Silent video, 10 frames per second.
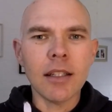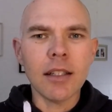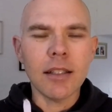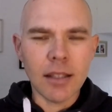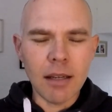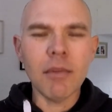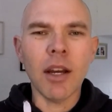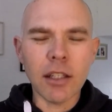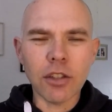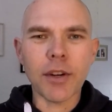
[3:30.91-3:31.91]
seem
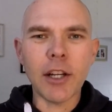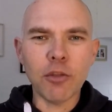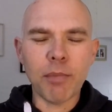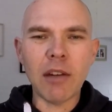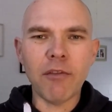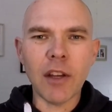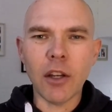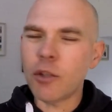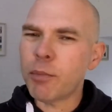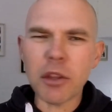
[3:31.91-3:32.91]
like strange
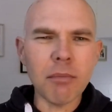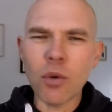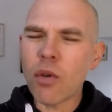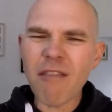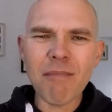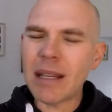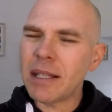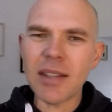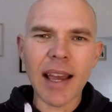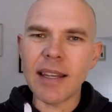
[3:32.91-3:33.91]
bedfellows, but the more I've
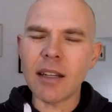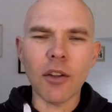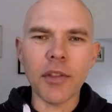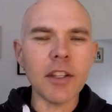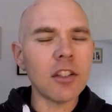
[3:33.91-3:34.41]
meditated on this,